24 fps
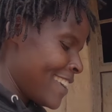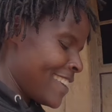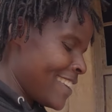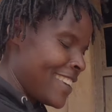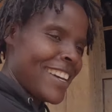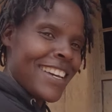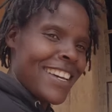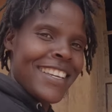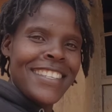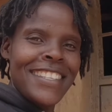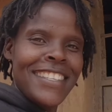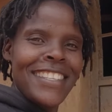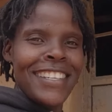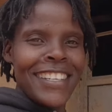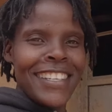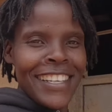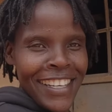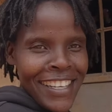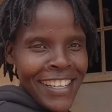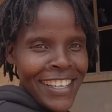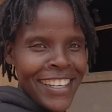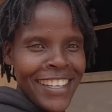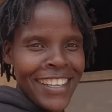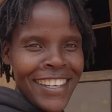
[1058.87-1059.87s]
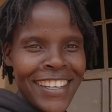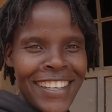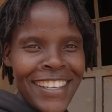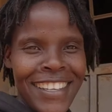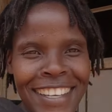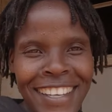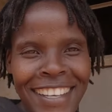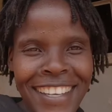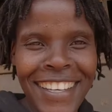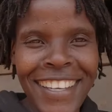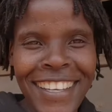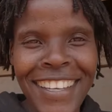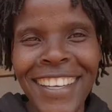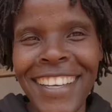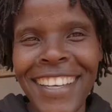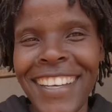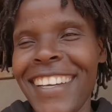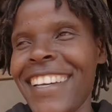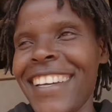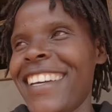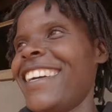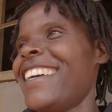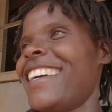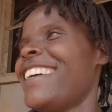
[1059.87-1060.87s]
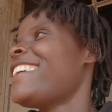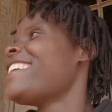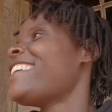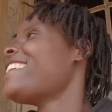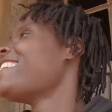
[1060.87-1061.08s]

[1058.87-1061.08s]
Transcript: Yes, the reggae.